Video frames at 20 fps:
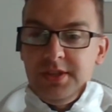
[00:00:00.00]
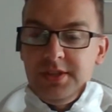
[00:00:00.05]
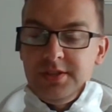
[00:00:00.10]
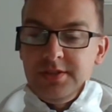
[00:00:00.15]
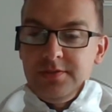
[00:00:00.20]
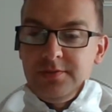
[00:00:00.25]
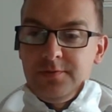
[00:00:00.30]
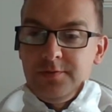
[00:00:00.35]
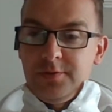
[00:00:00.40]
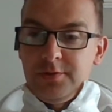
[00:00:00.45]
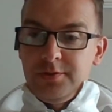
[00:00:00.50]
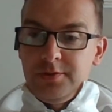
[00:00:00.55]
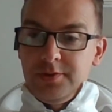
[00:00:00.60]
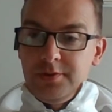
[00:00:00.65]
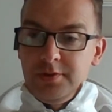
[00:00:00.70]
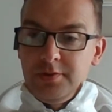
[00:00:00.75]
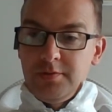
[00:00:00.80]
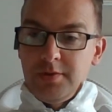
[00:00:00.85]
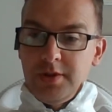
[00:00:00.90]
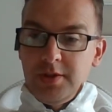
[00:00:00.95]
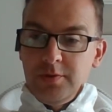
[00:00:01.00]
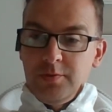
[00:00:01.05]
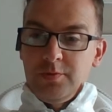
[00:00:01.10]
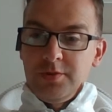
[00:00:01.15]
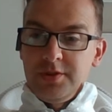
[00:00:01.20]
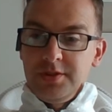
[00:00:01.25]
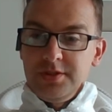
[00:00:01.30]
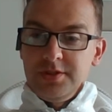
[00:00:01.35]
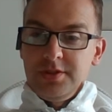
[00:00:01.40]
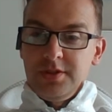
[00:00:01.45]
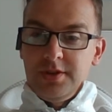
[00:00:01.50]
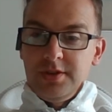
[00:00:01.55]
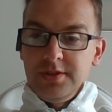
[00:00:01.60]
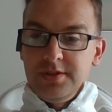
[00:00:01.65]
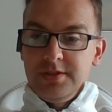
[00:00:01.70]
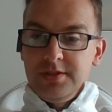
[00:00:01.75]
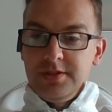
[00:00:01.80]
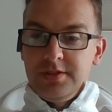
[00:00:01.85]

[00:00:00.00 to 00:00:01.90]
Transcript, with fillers: season, four are doing well and one is not.